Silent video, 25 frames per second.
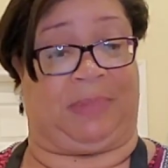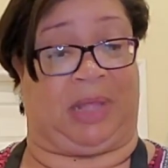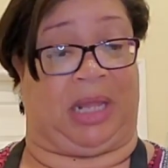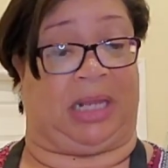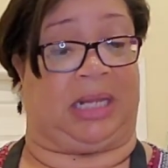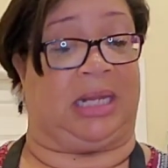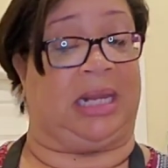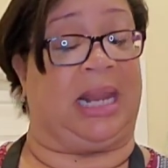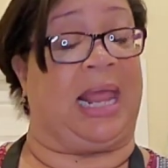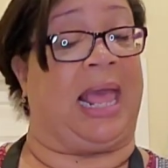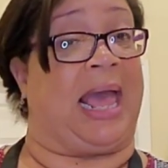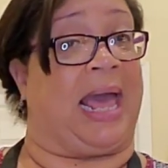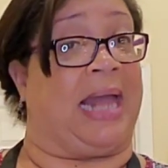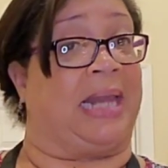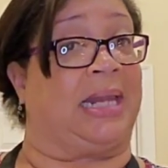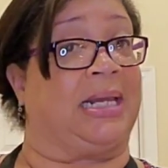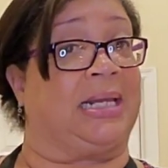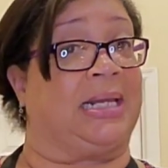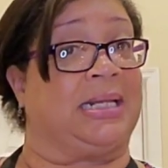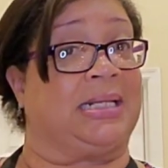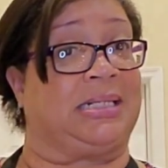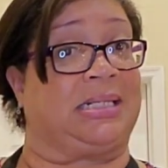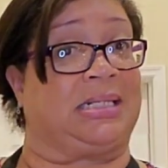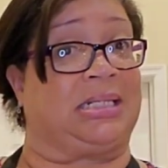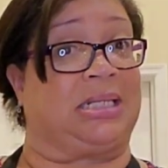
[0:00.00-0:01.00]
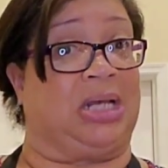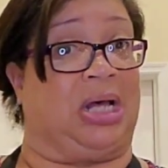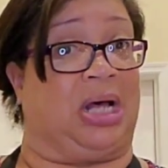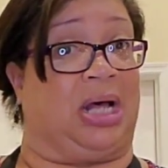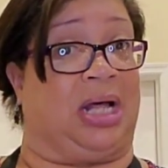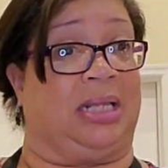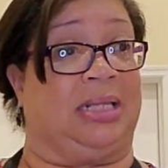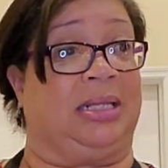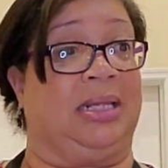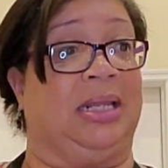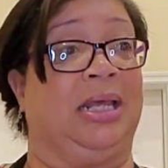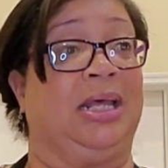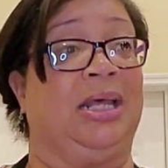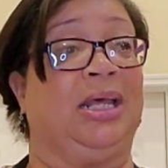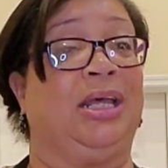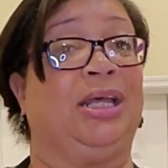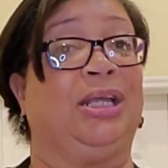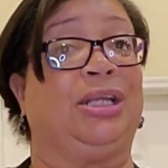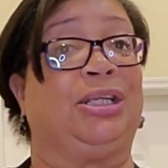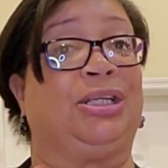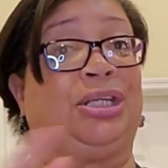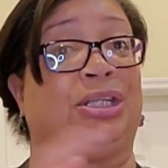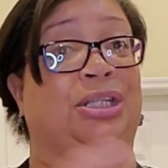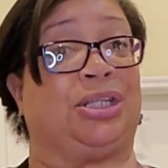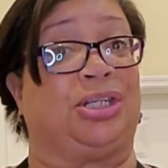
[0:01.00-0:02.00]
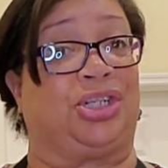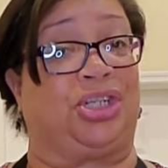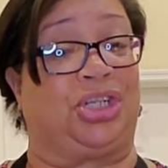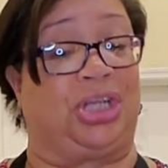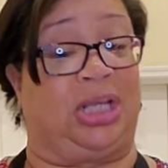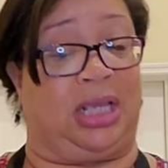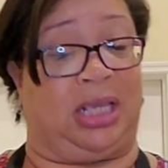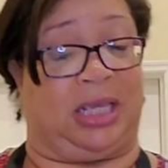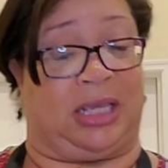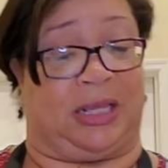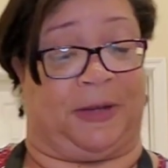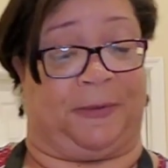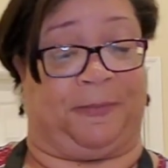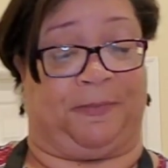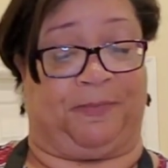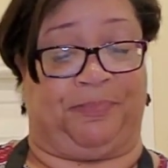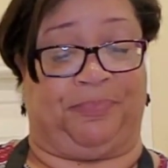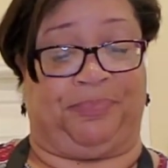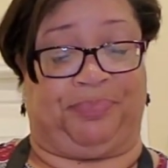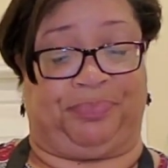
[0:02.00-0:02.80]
I didn't add any salt to the chicken,